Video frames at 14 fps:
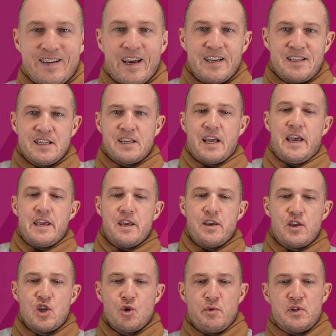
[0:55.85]
Day to day,
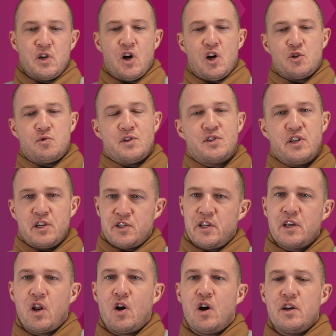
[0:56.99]
you'll be tasked with
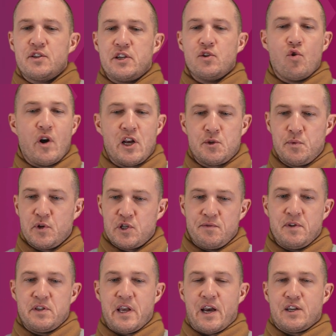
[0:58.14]
assisting clients in all aspects of
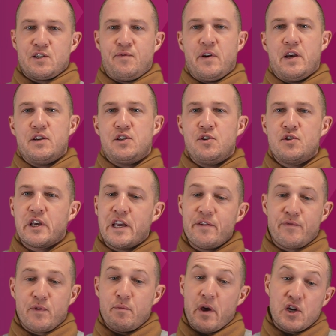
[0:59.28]
their tax affairs using
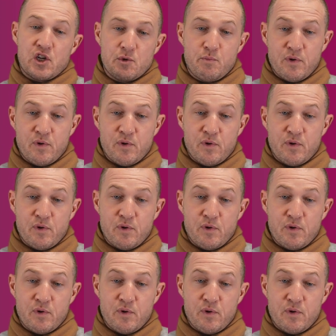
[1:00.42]
information